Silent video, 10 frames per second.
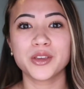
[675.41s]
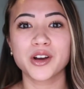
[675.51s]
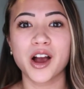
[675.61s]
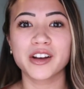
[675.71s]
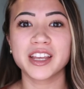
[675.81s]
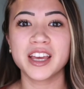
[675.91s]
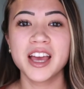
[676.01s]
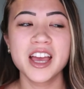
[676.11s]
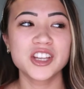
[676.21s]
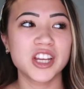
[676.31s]
you're already
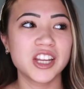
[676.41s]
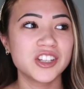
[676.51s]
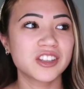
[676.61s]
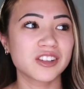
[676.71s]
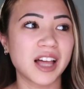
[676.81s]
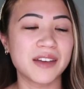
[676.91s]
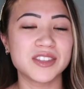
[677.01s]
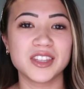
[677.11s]
changing their lives,